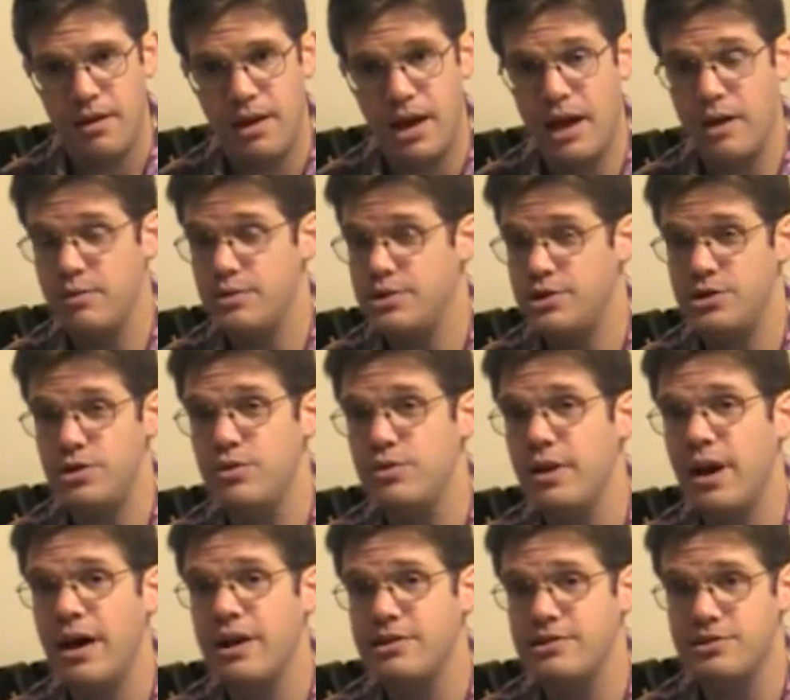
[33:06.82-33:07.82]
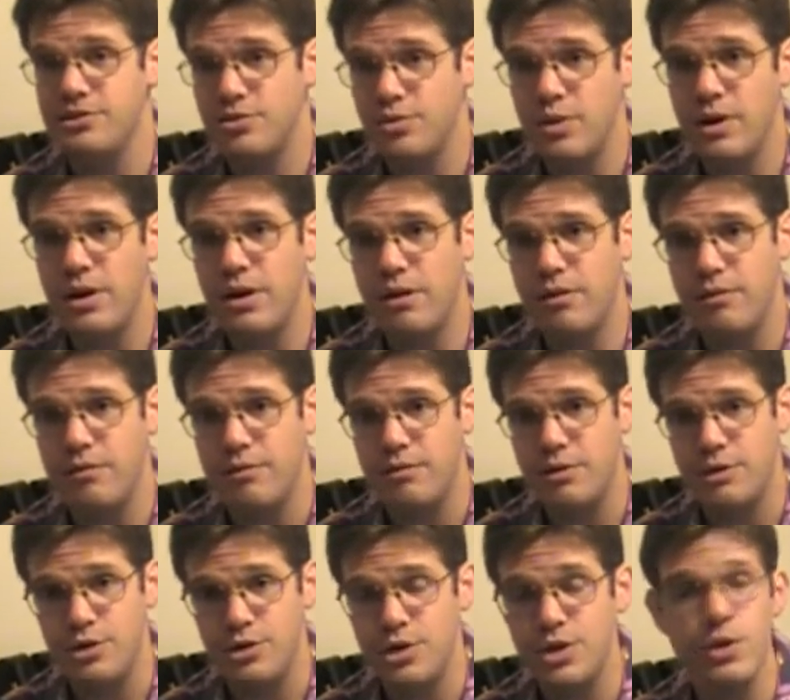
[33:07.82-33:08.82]
That was 2012.
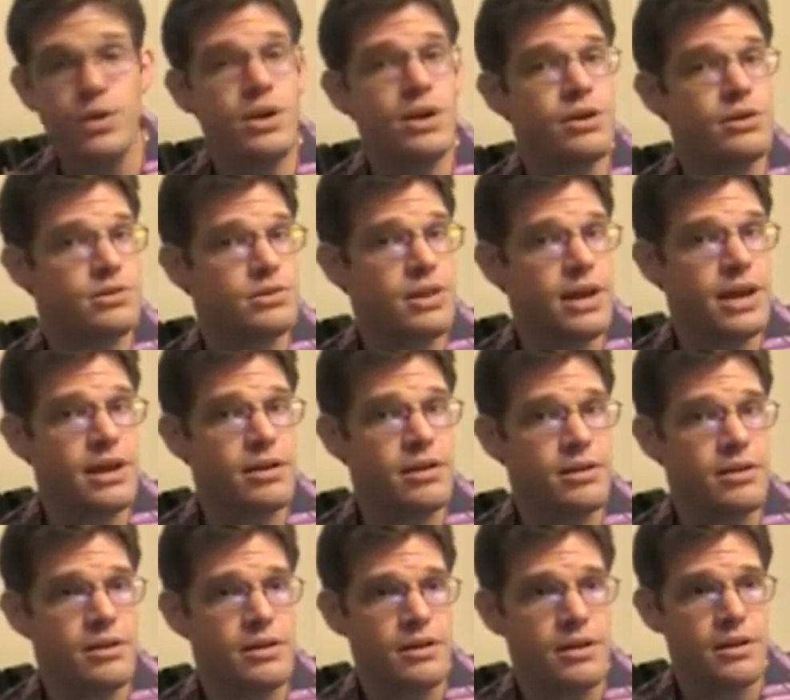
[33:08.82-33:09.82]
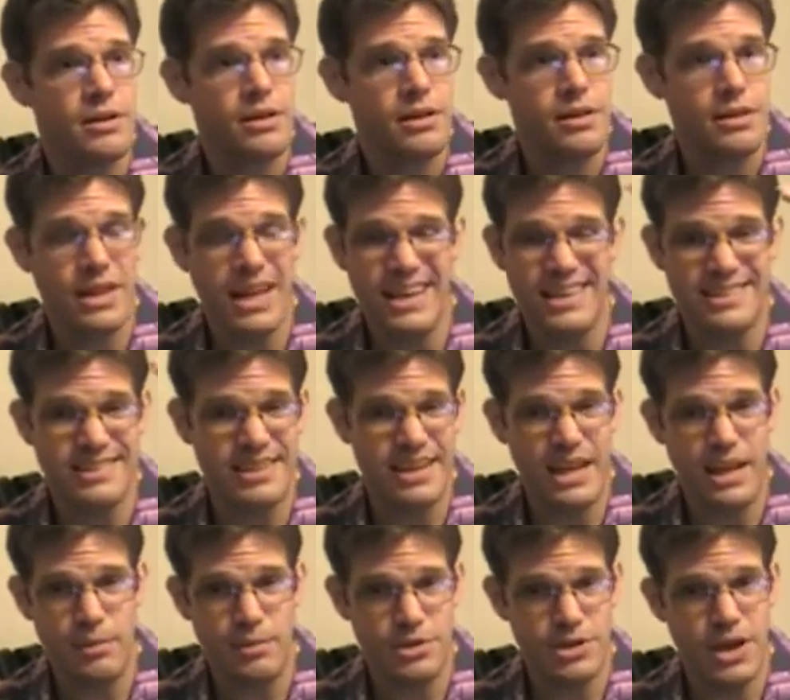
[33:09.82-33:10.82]
Two years later, that
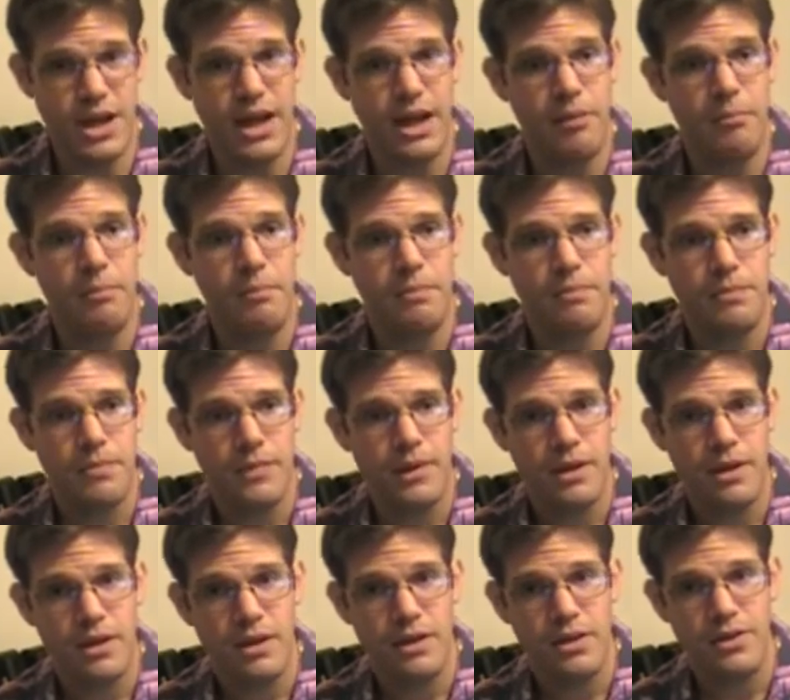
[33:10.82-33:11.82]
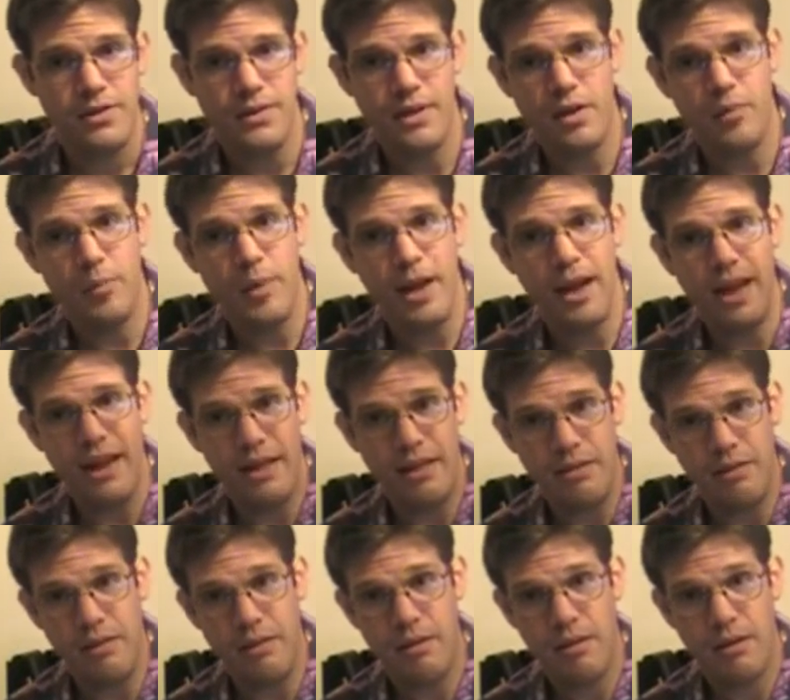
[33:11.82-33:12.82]
same job is now paying
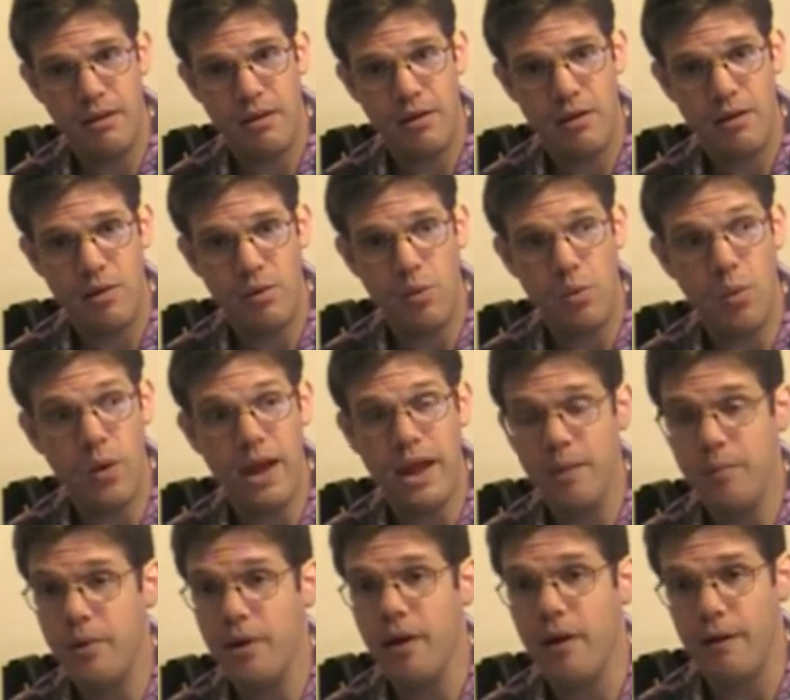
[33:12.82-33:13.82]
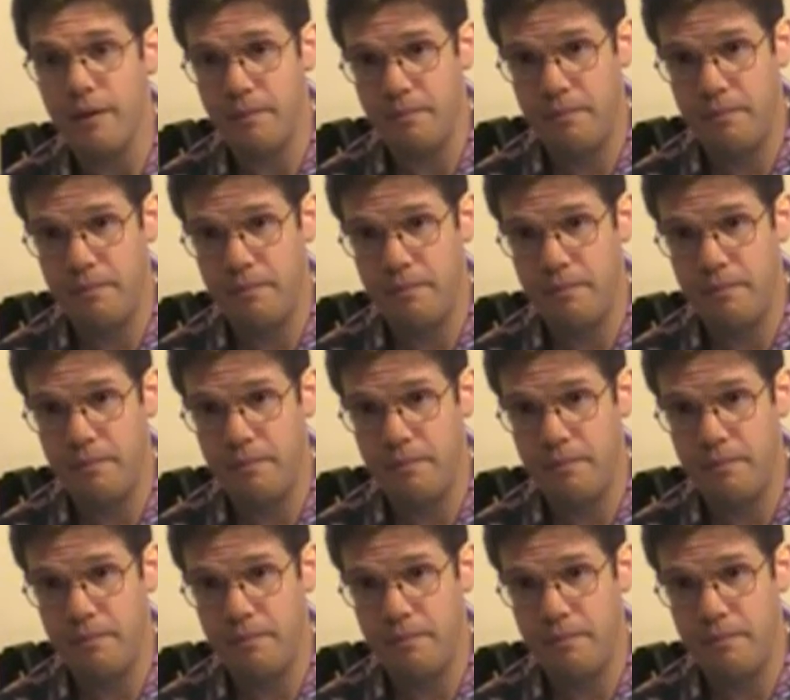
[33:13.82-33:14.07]
way up here.